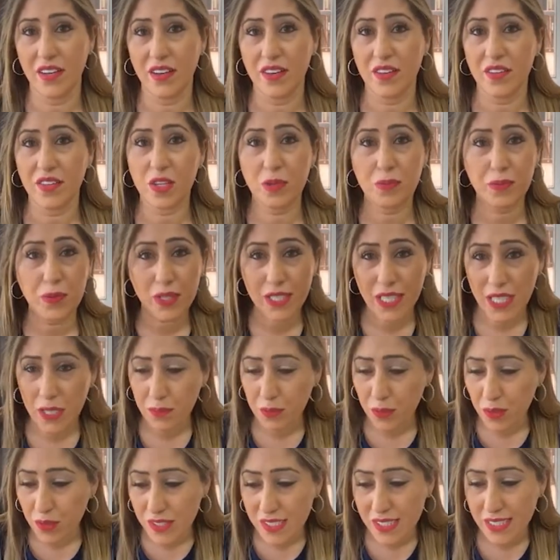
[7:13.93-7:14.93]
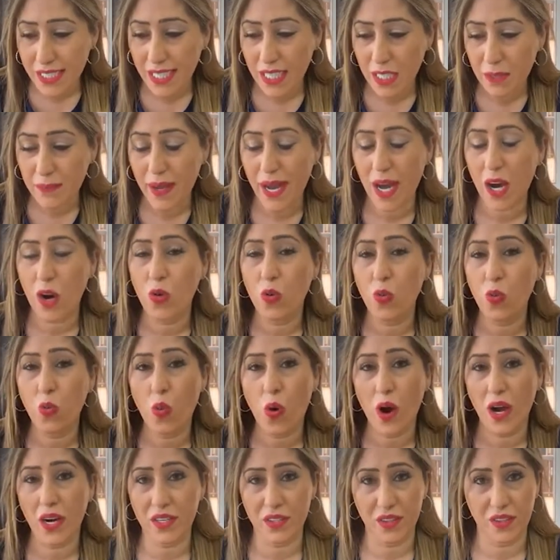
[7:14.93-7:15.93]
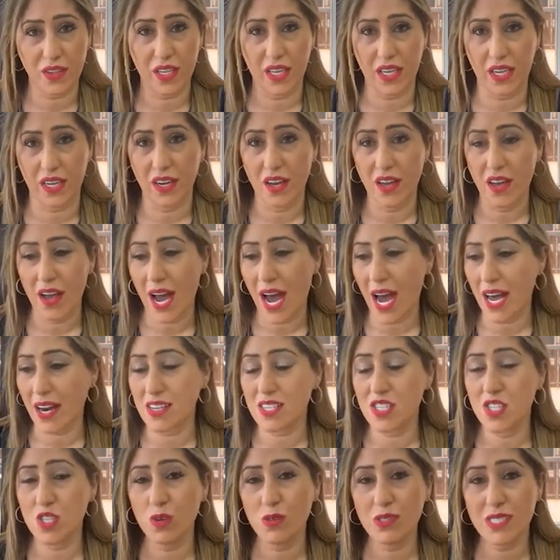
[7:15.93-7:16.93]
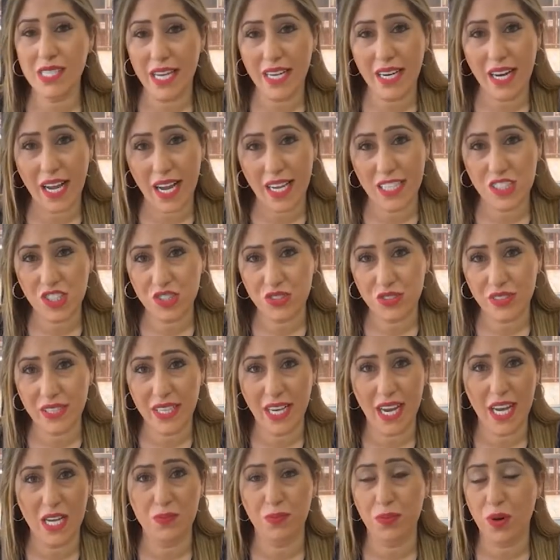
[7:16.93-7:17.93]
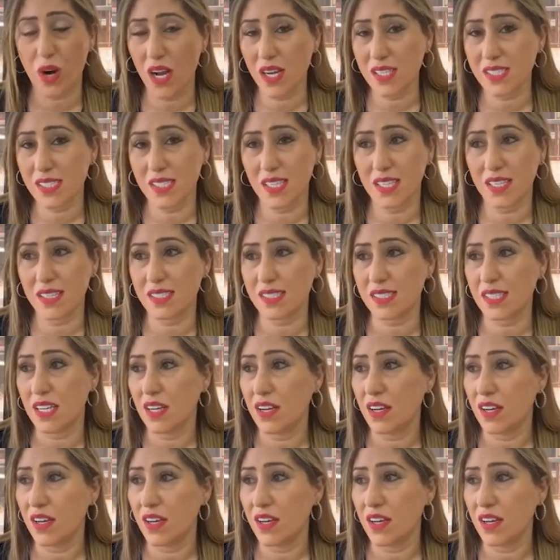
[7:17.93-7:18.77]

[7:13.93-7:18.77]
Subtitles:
The bookkeepers think about one thing, how to do data entry and process,